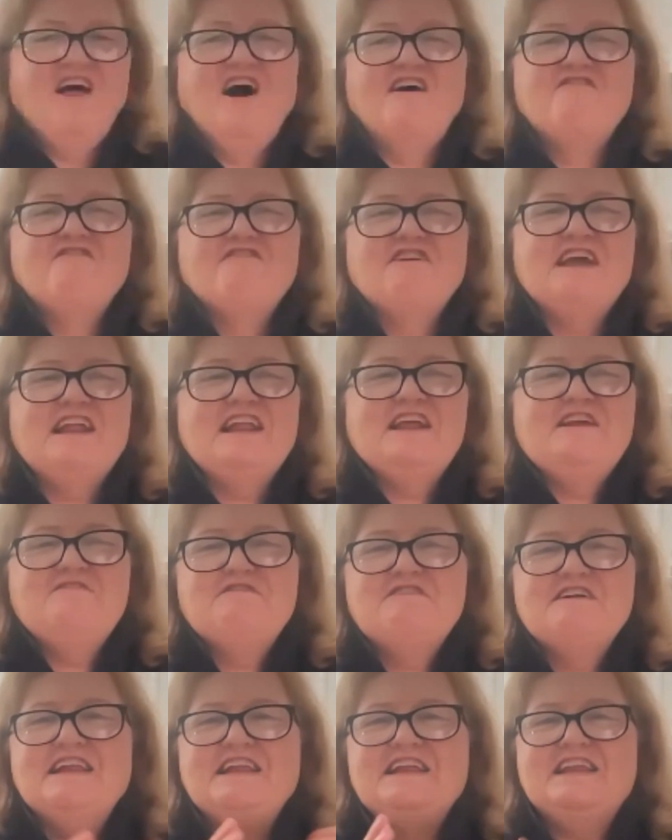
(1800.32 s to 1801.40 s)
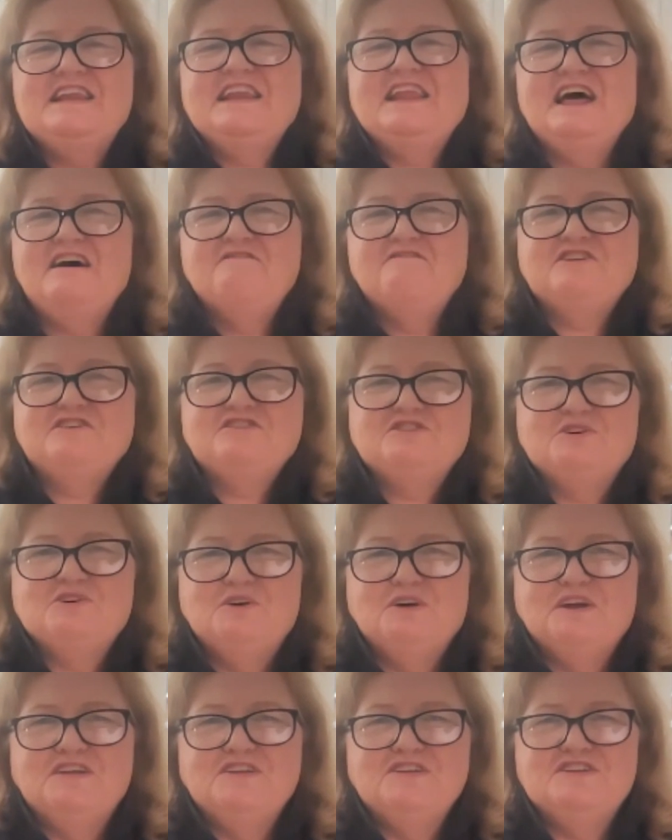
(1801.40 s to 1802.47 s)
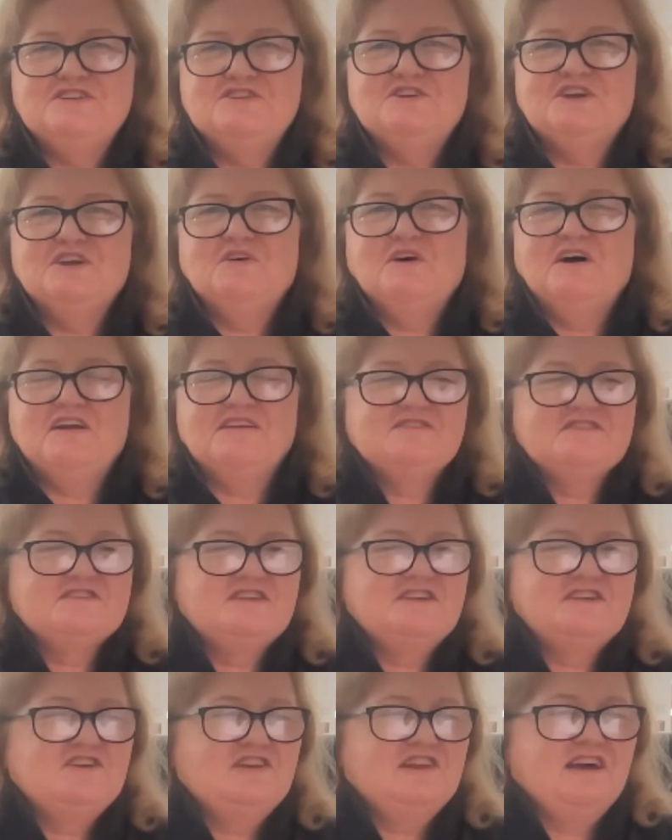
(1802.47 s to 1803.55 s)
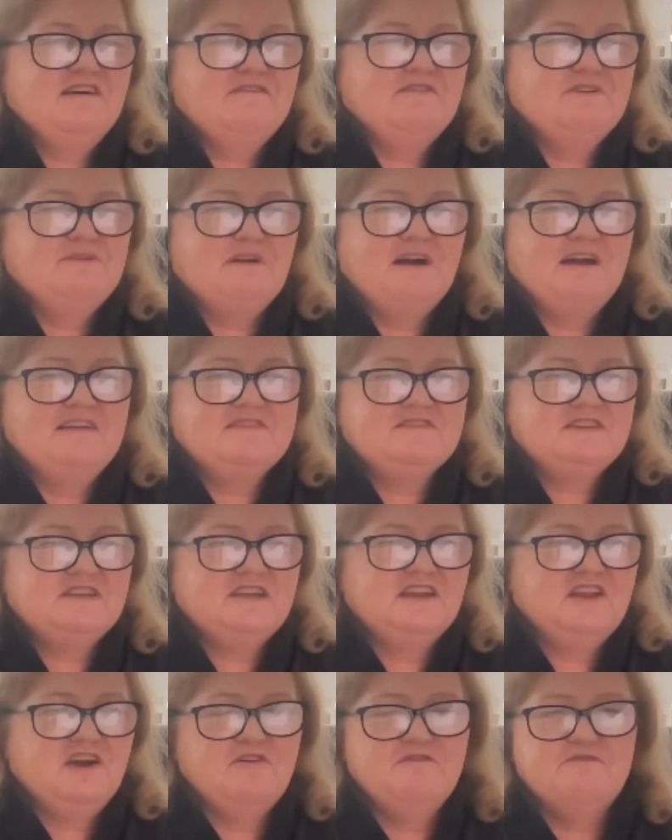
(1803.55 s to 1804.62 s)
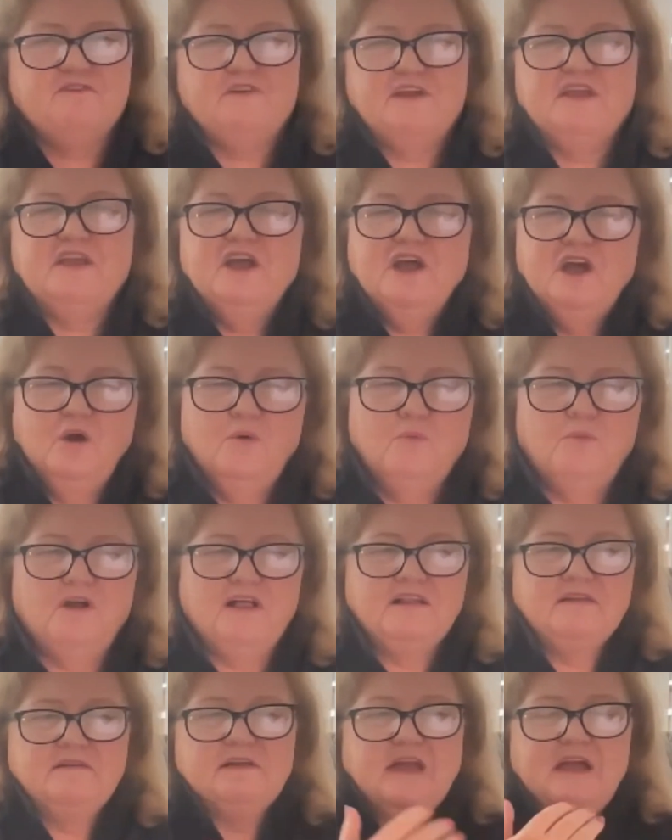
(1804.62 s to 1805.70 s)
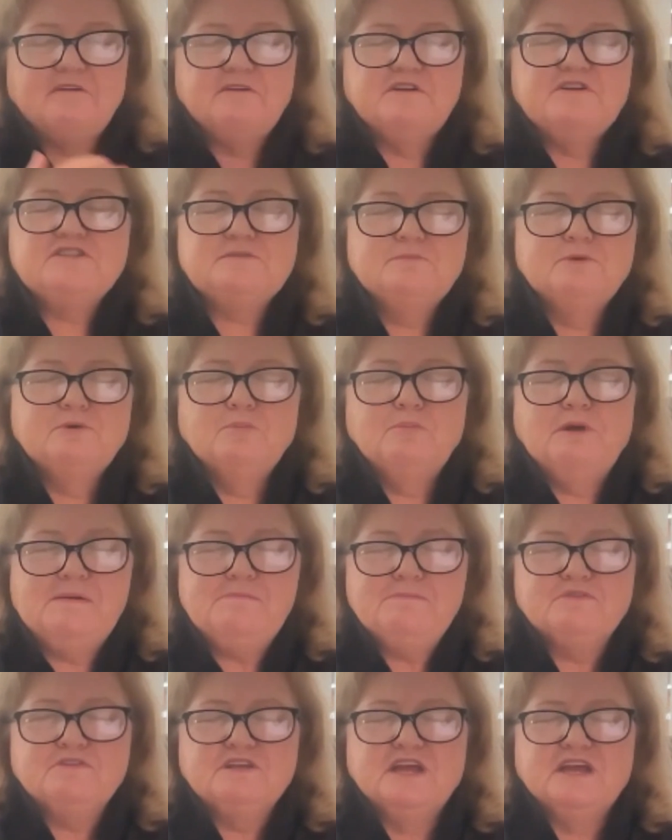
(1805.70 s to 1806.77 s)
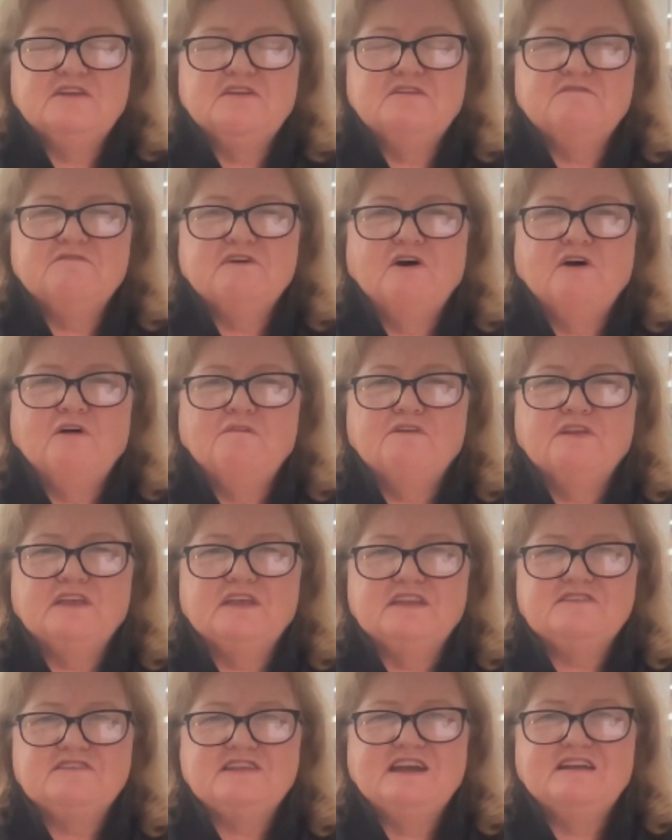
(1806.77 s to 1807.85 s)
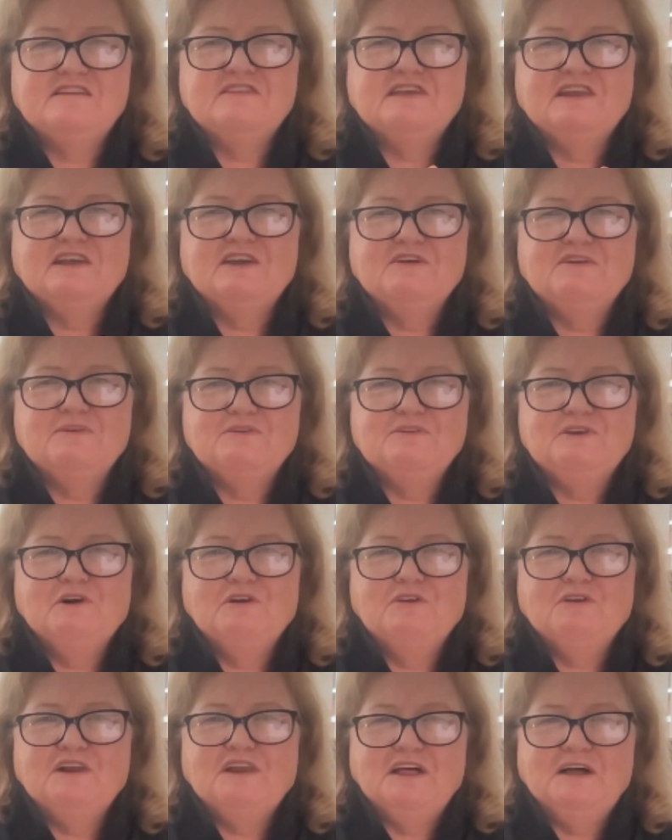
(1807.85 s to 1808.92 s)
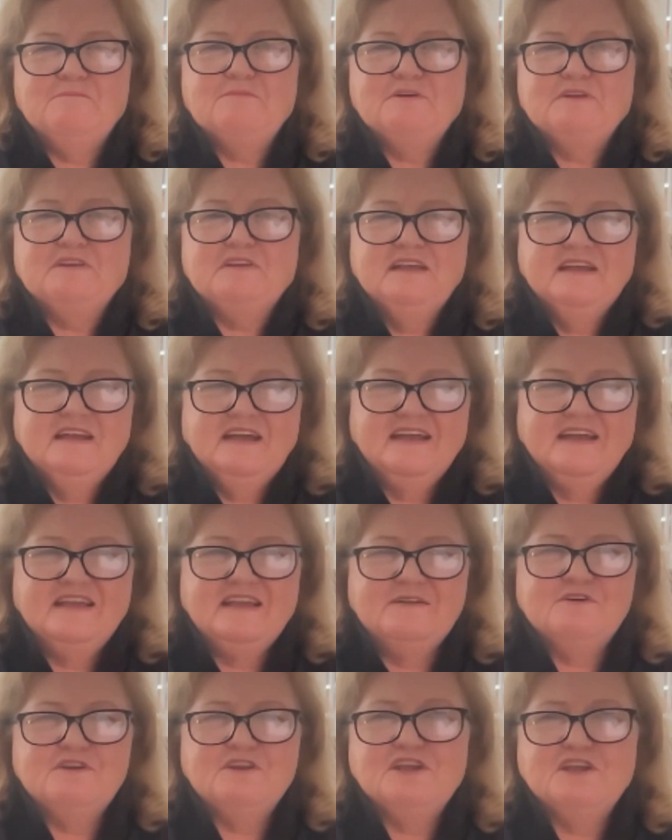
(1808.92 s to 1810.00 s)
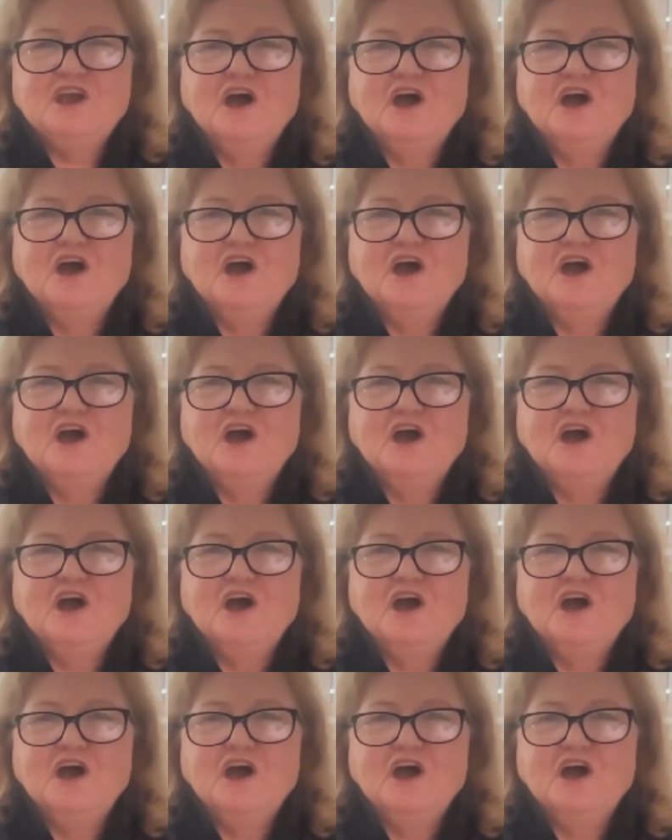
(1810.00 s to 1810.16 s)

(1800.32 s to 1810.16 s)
I really, really loved talking to you. I can see you love your racing, and hopefully we'll encourage some more people to get involved and get down to their local yacht club and give it a go.